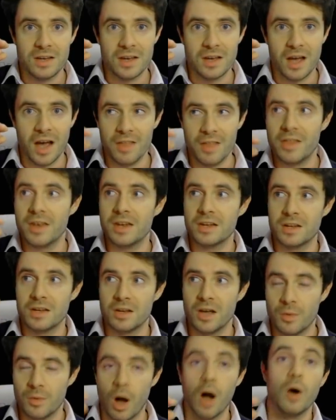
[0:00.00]
and then it can
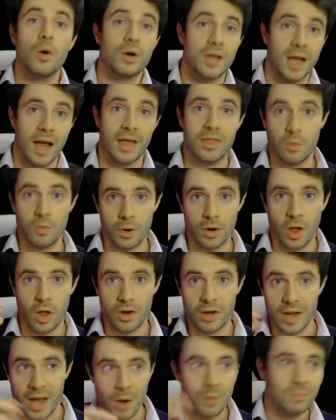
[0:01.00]
go, oh, okay, they're
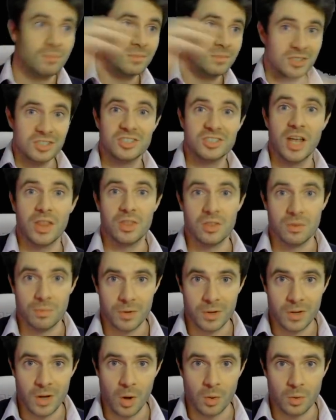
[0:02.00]
online now, send them
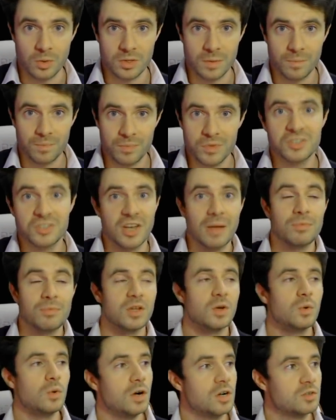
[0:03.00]
the gold. The same
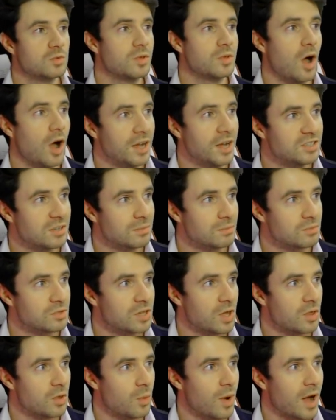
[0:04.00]
thing works with items the
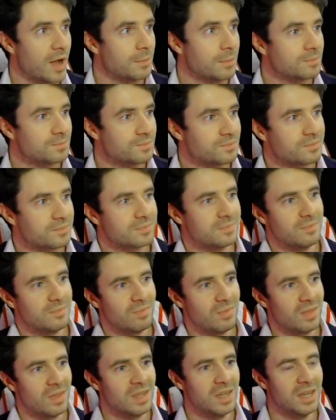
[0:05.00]
other way.
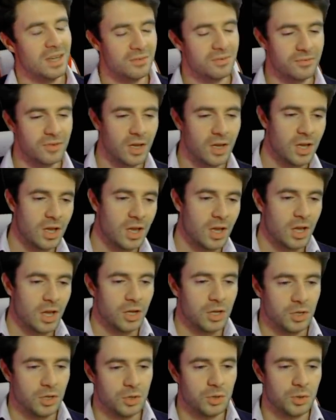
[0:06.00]
If
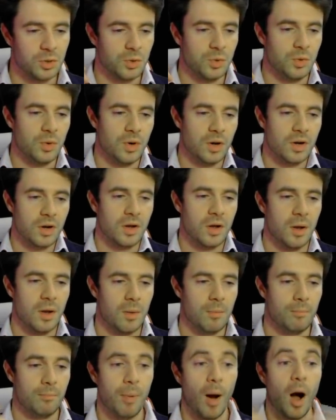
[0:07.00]
you
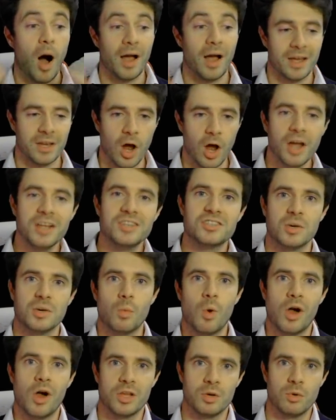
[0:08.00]
buy an item
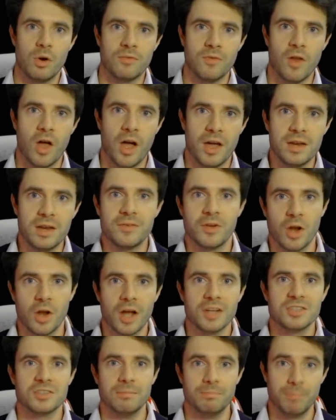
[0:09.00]
while you're offline, if an
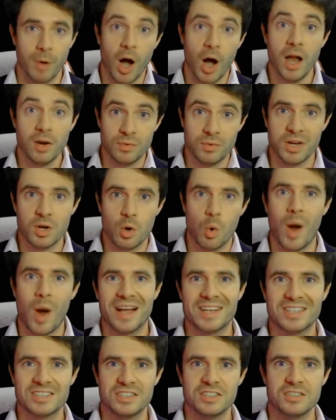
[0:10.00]
item by
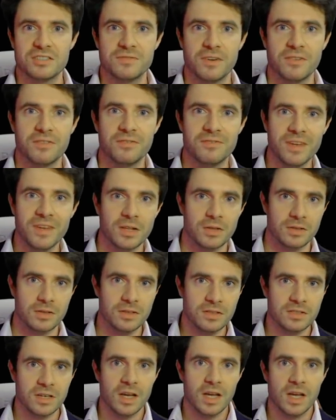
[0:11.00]
request is
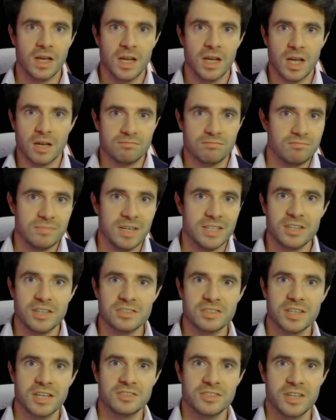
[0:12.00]
fulfilled, it
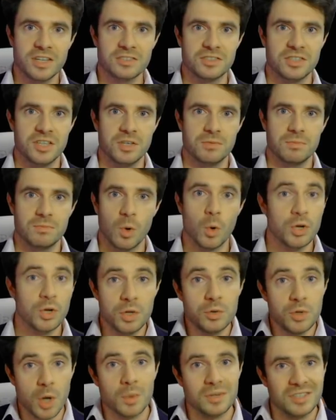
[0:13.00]
doesn't get sent to you, or you
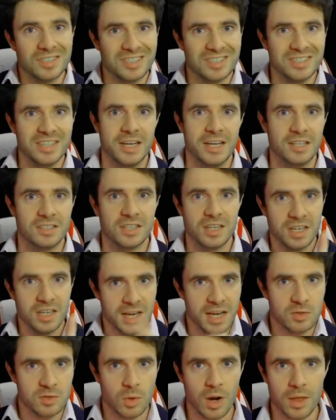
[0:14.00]
don't see it.
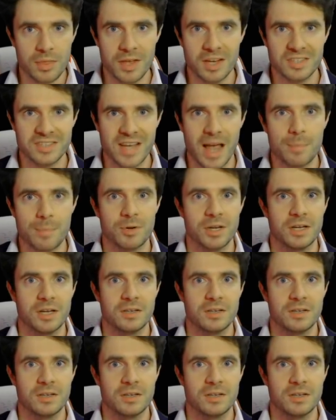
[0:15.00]
Here's what I think's happening.